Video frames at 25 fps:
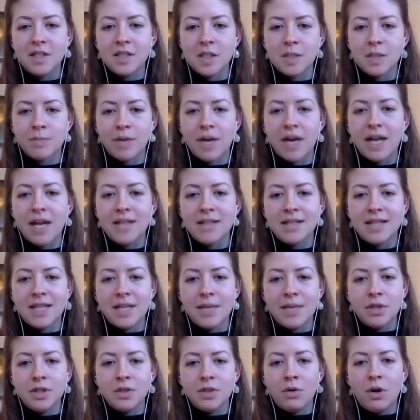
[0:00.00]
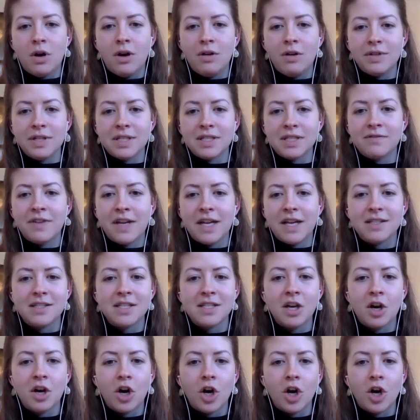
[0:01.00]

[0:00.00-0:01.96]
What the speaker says: spreads and they would do all this fancy